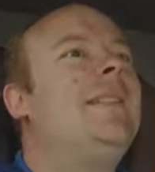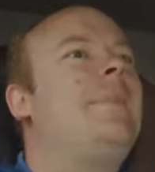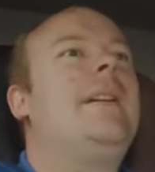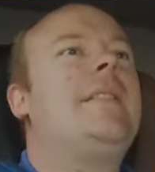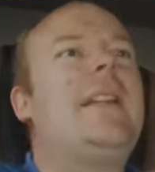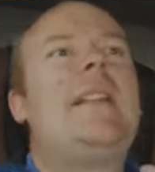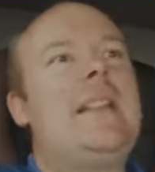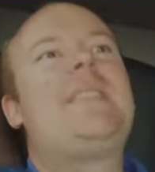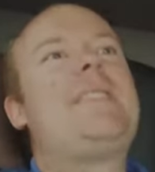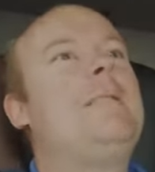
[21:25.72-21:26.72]
But
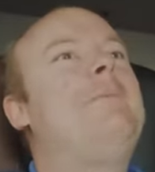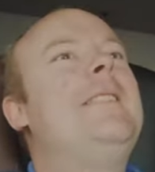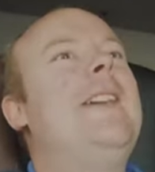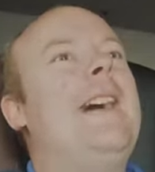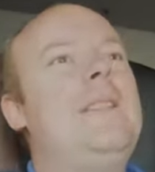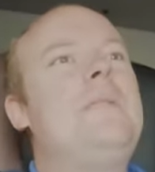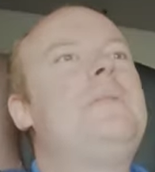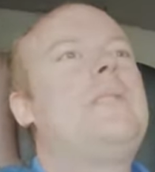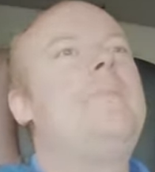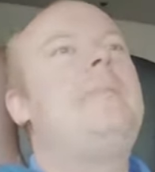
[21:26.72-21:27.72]
let, us stop it there. I don't
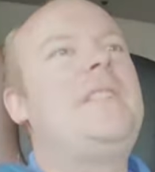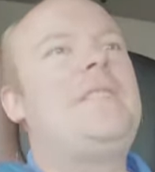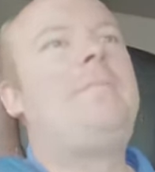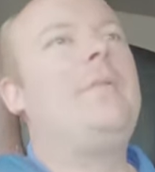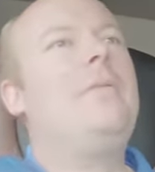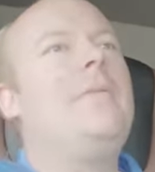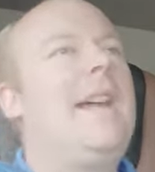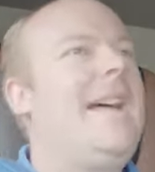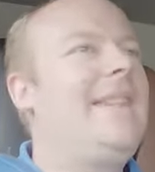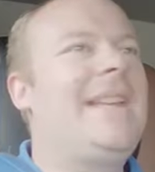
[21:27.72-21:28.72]
want to go a big spiel
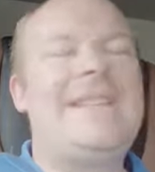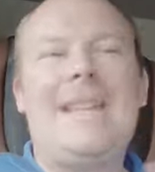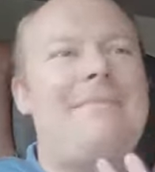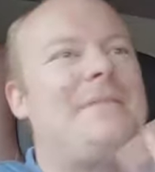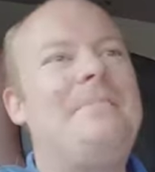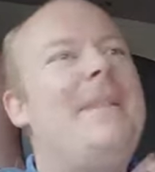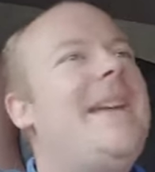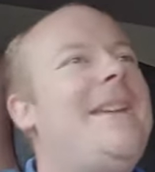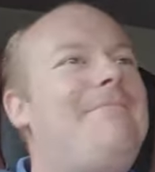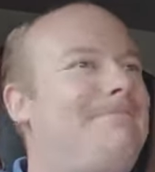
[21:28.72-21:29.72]
there. That that was
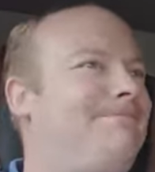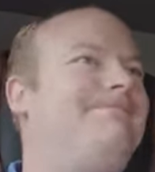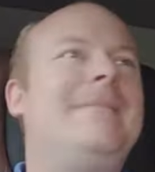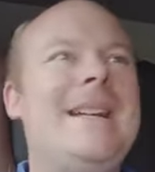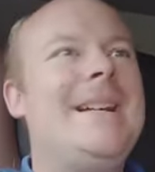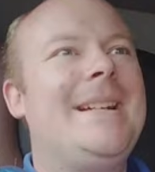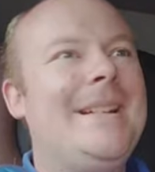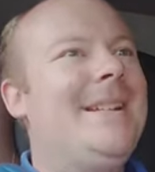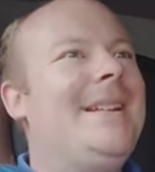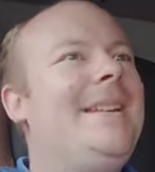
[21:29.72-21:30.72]
me.
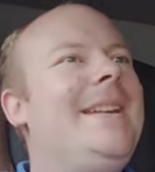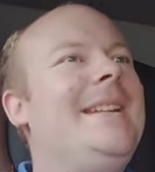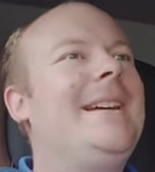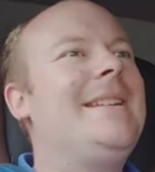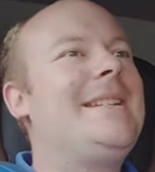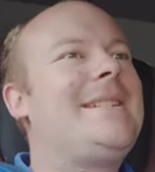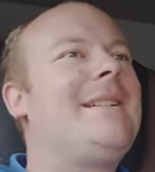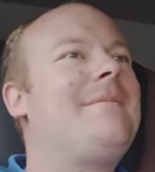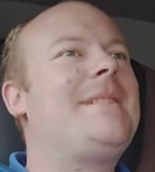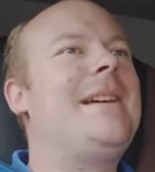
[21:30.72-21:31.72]
You know, this is
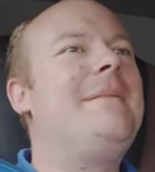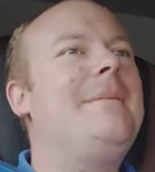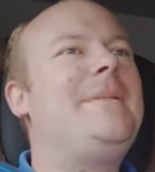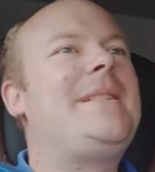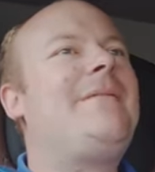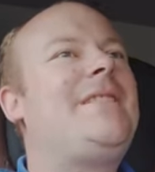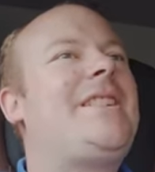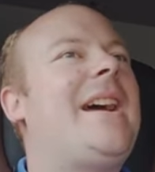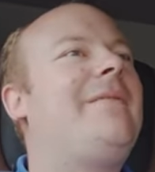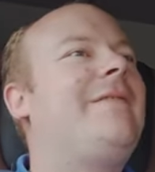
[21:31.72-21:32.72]
obviously going to be a bit of a
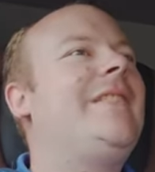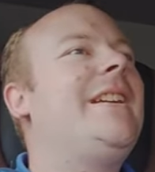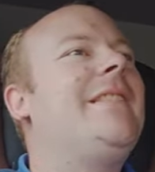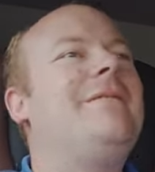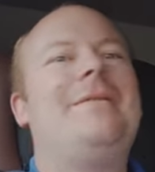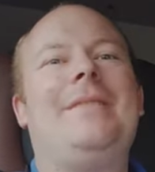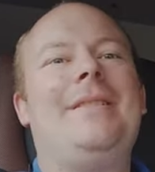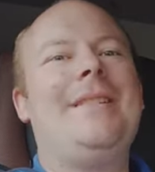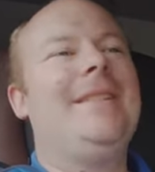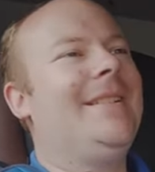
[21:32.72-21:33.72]
chat video.
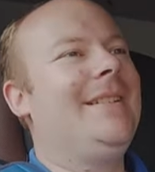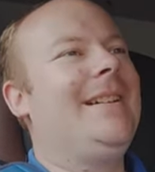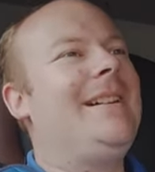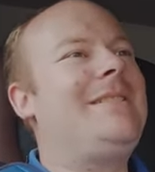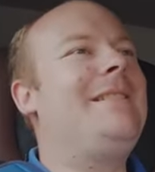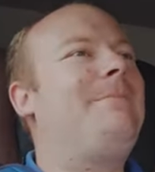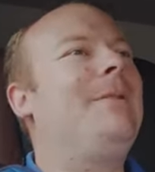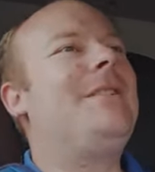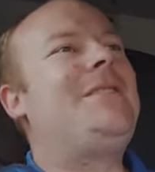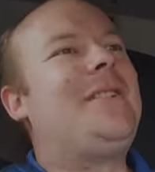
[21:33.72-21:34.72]
I do
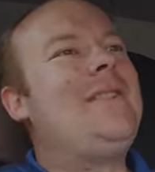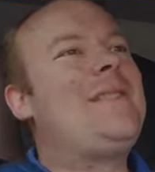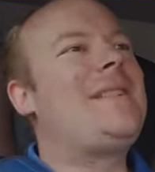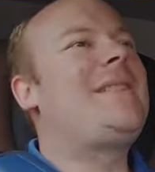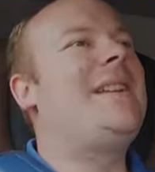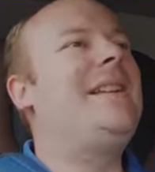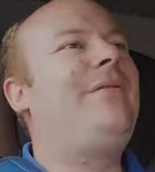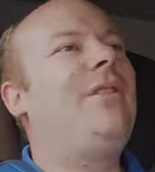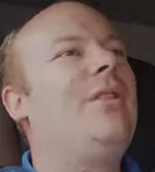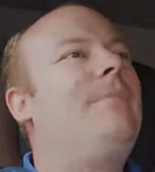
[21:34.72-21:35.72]
apologise, as I said,
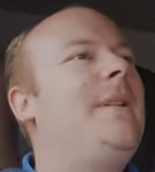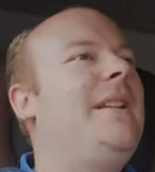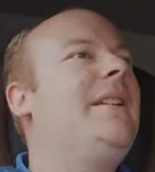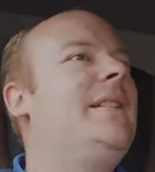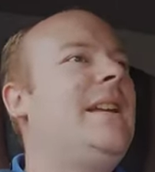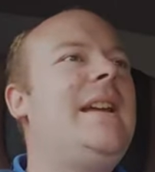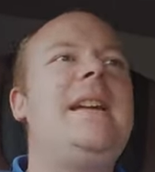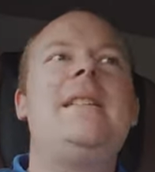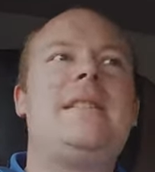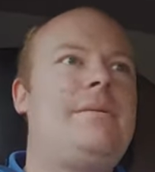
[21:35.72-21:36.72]
if your opinion
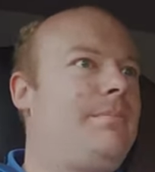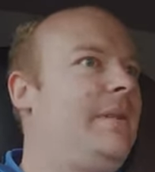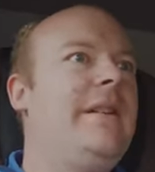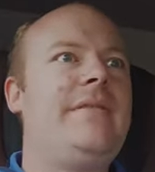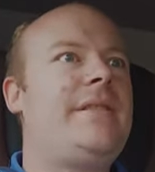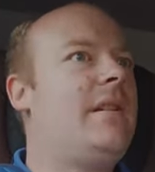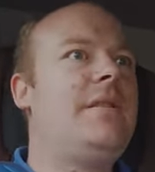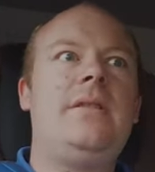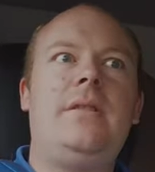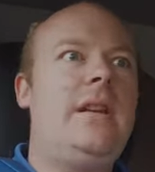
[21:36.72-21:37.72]
is the other
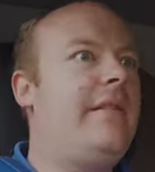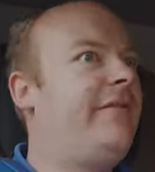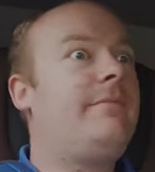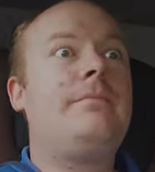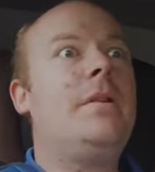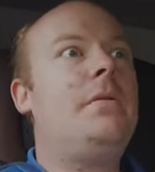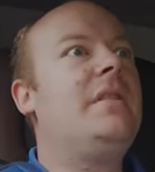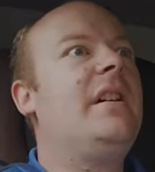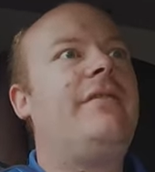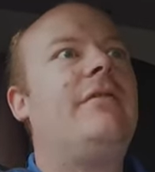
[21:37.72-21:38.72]
side, you have more
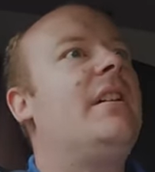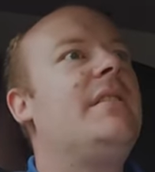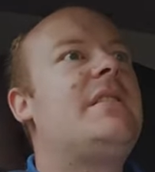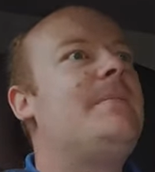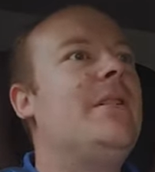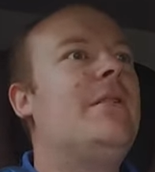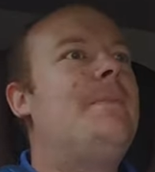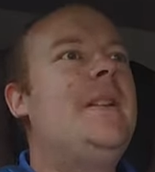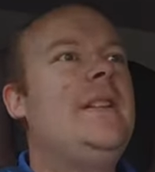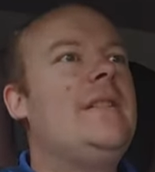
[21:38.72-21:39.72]
enough right to be your
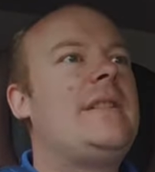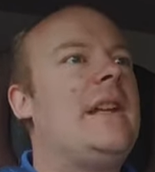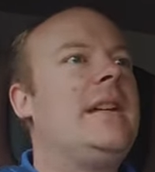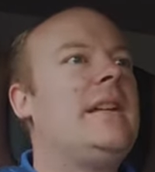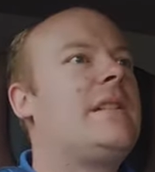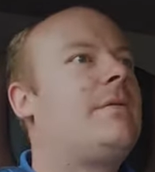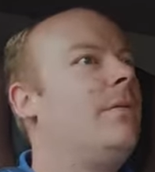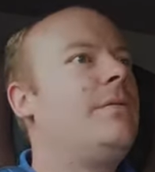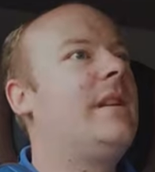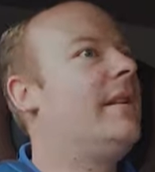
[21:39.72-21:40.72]
opinion saying it's
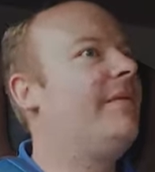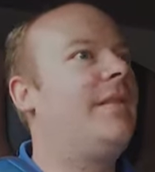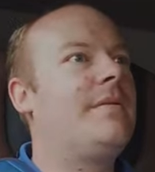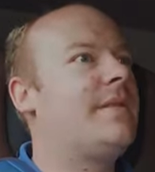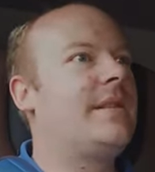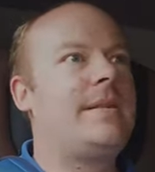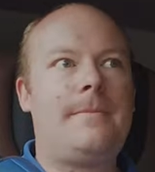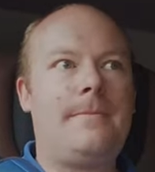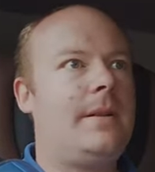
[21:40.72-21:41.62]
called hub foxes.